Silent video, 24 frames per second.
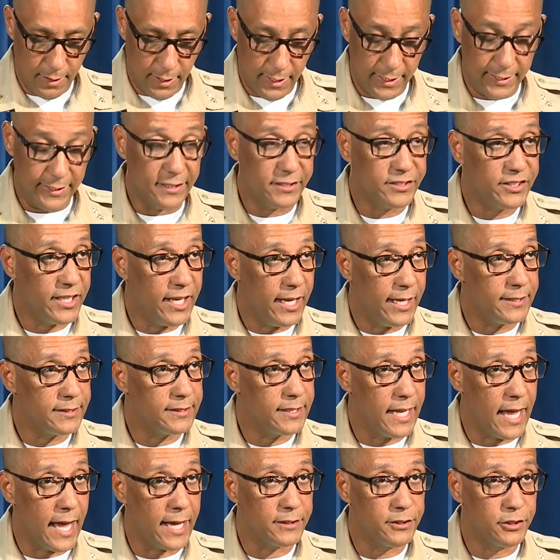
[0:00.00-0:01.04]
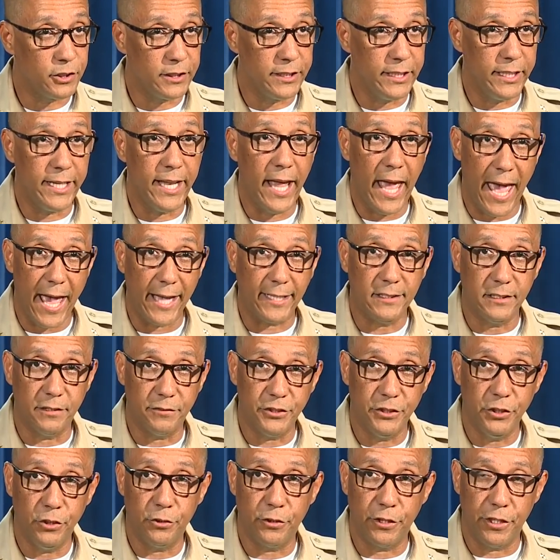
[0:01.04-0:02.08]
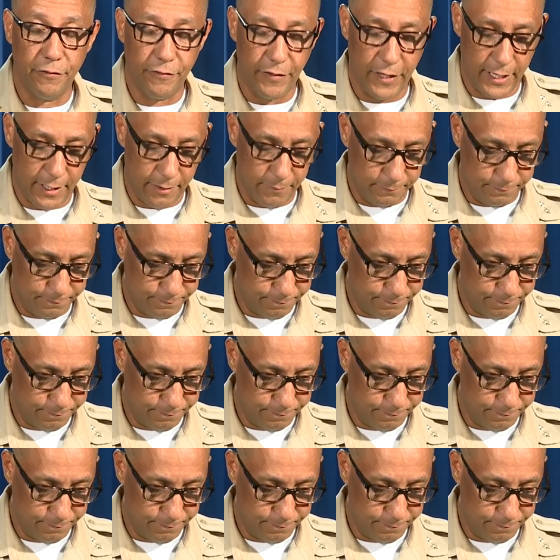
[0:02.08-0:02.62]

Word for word: In this case, actually an active shooter event.